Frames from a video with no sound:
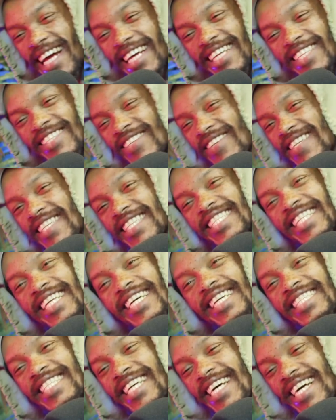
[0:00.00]
so he's
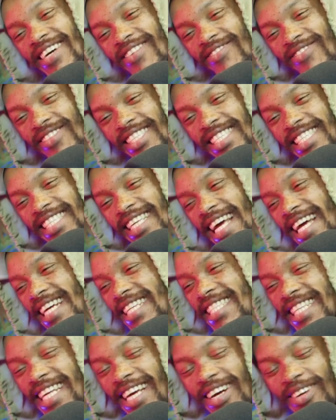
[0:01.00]
like, damn, this is
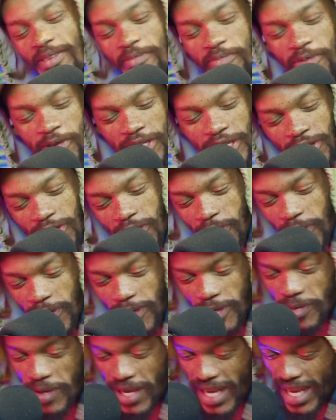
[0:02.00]
actually how the process goes.
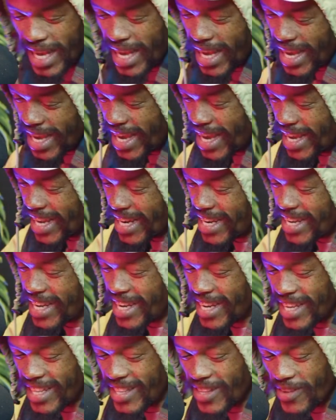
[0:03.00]
And
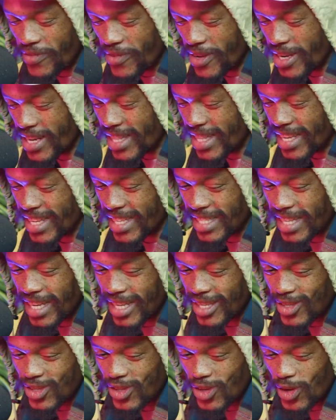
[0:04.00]
the funny thing is
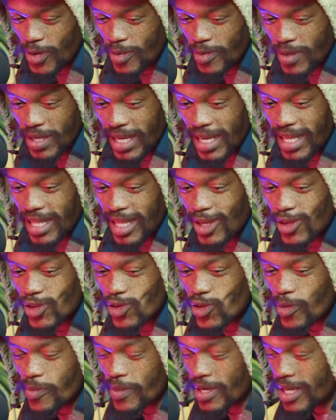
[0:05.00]
that, there's so many